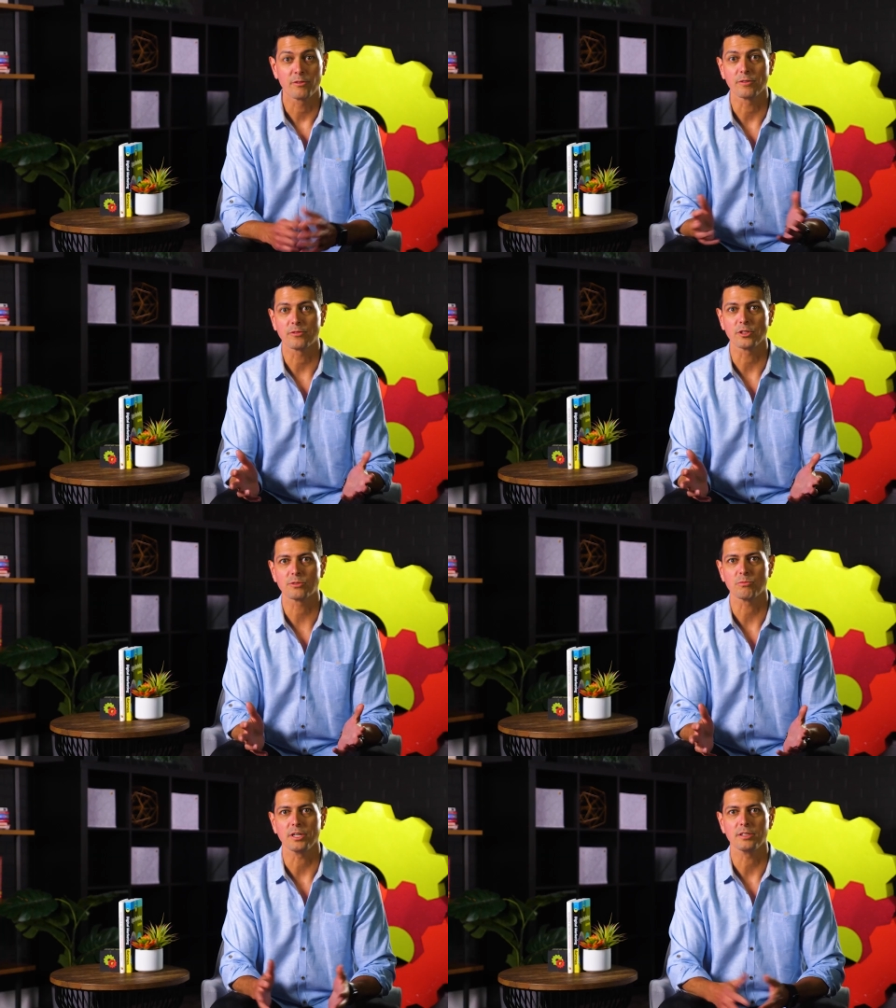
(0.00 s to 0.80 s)
for the
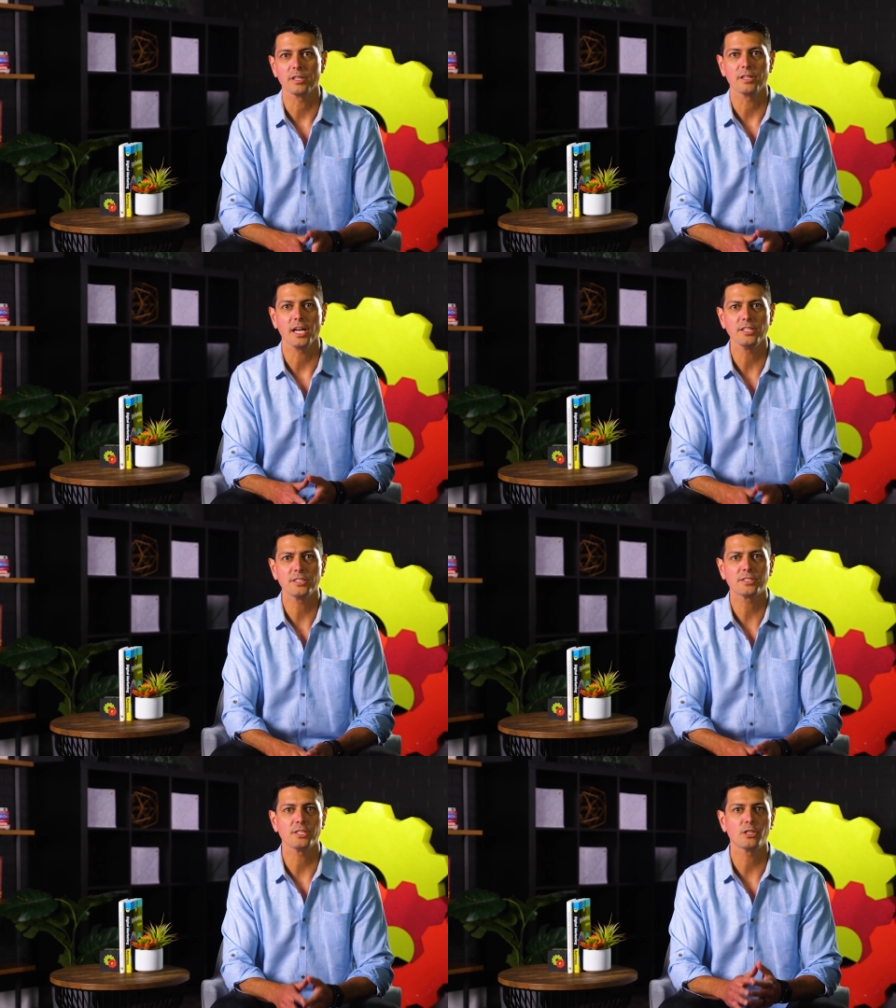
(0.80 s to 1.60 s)
first one, the
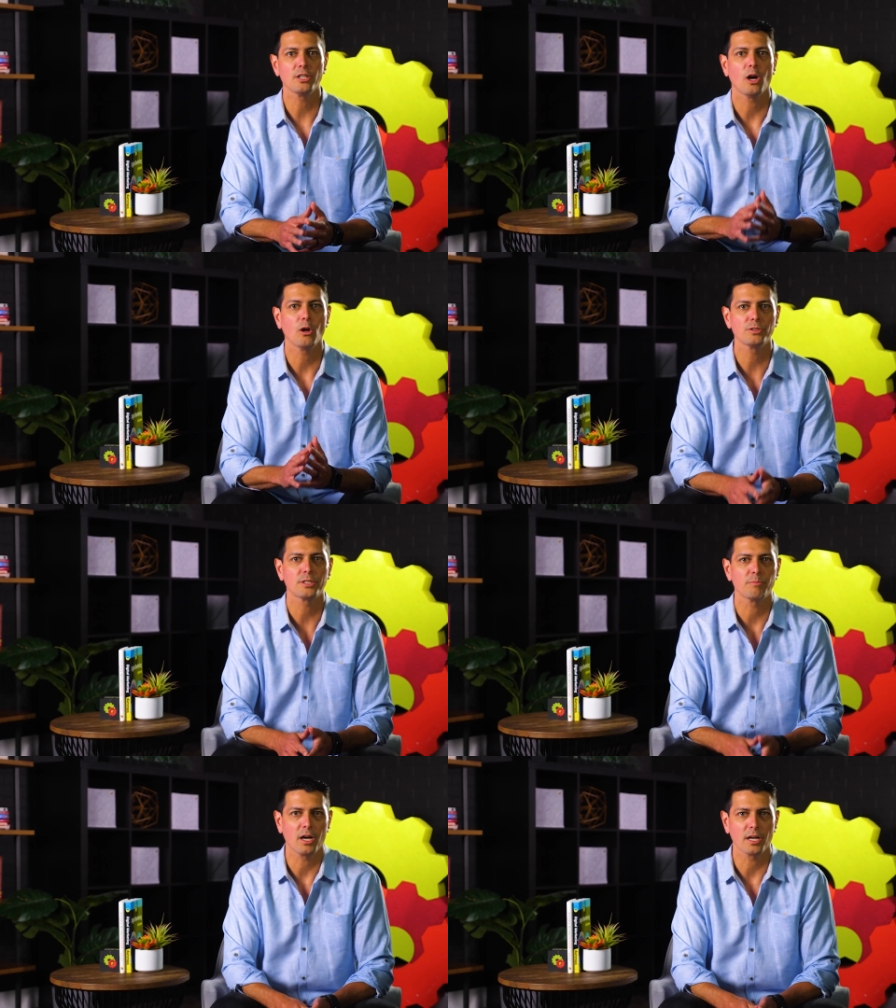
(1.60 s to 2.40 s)
agency could host
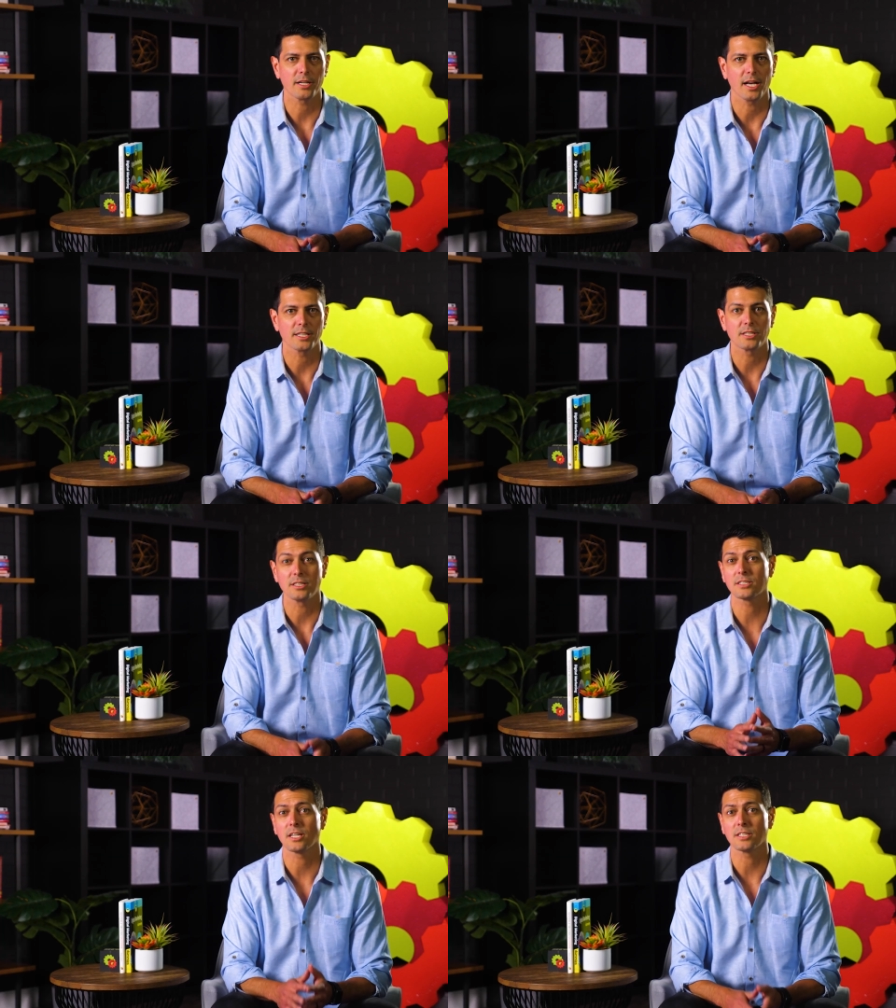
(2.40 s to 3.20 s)
a podcast to
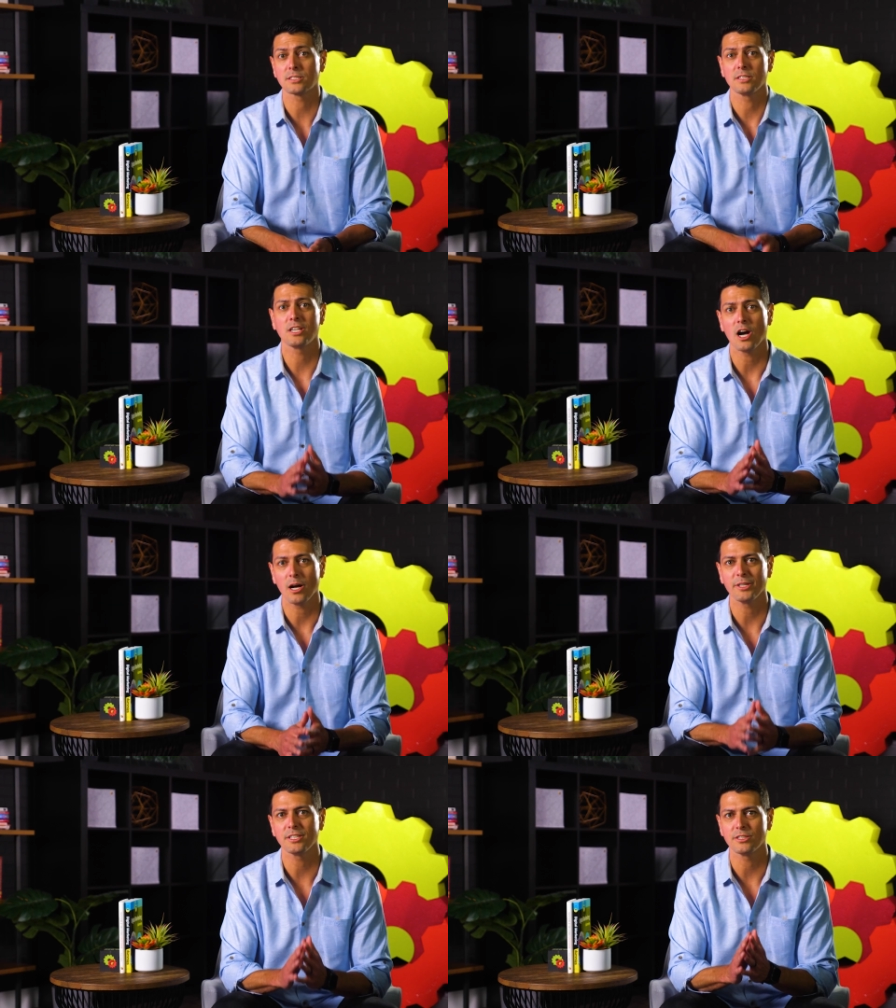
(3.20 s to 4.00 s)
discuss
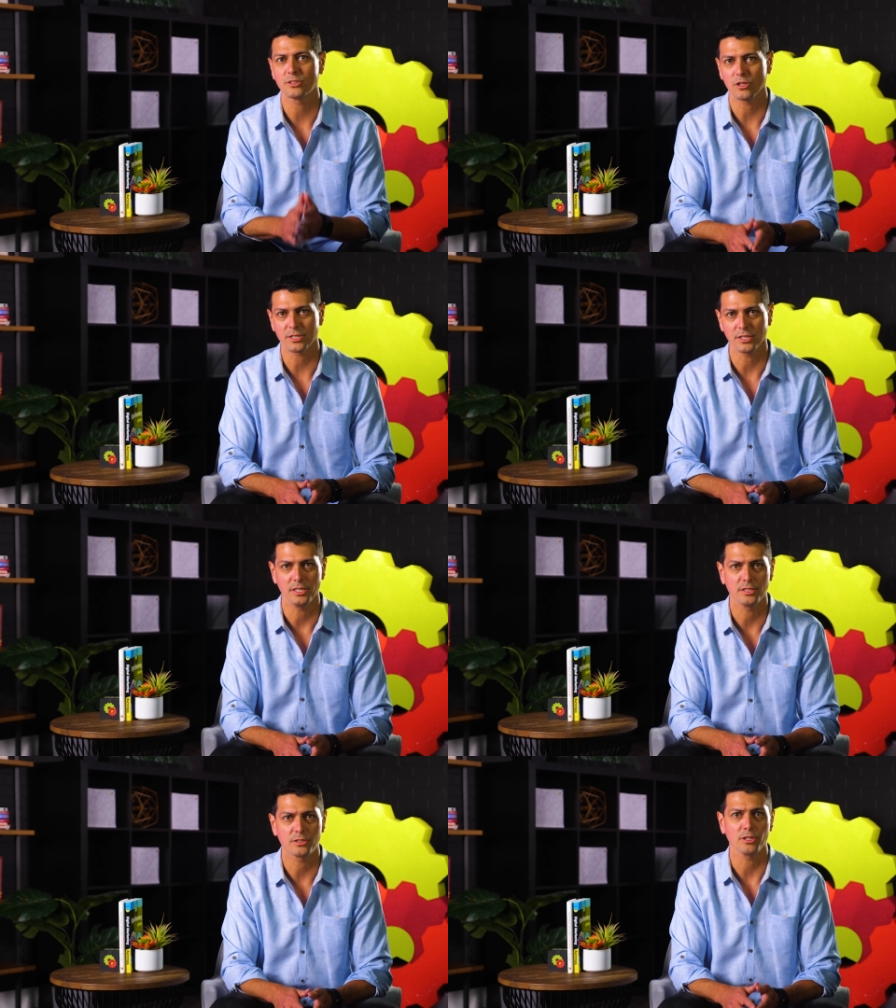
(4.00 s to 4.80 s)
common construction
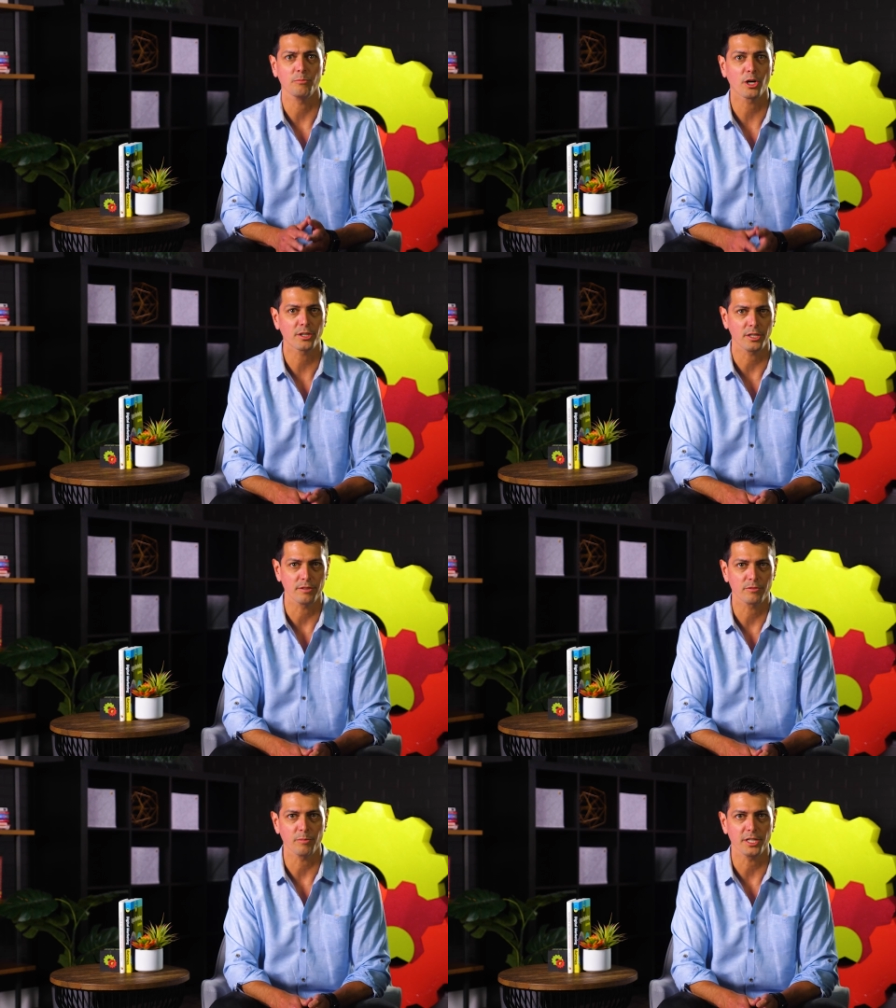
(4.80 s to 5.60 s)
industry marketing
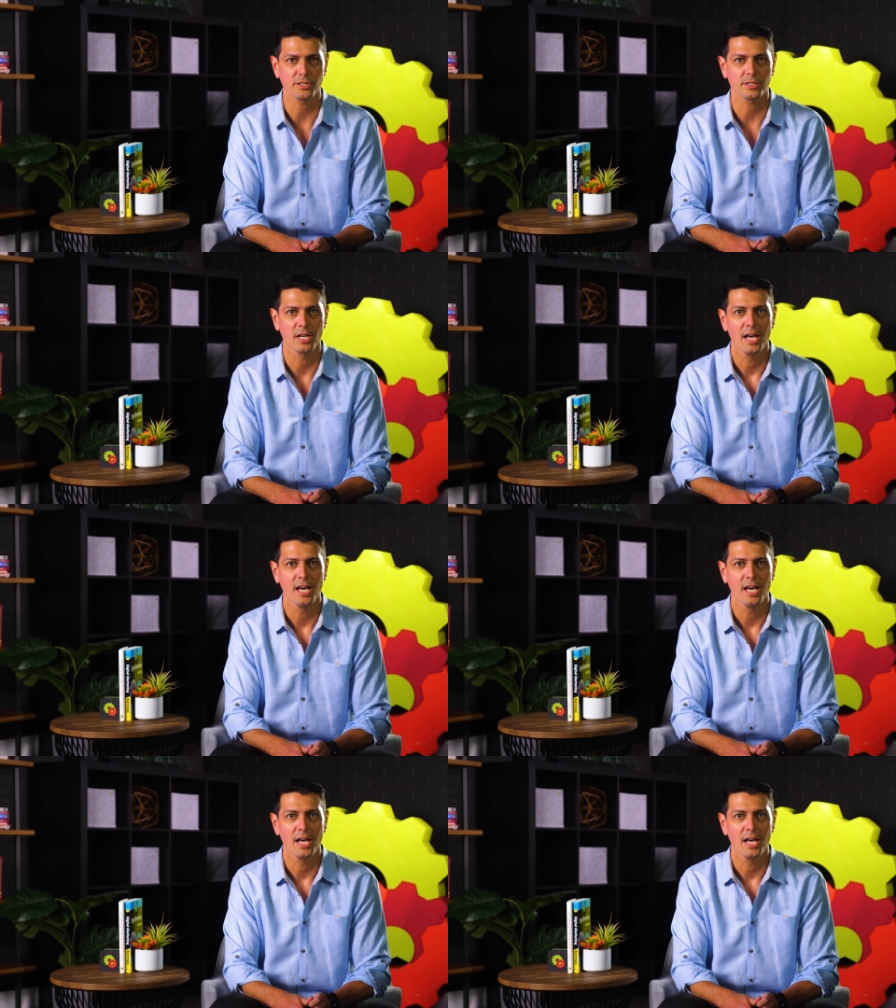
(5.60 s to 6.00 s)
information,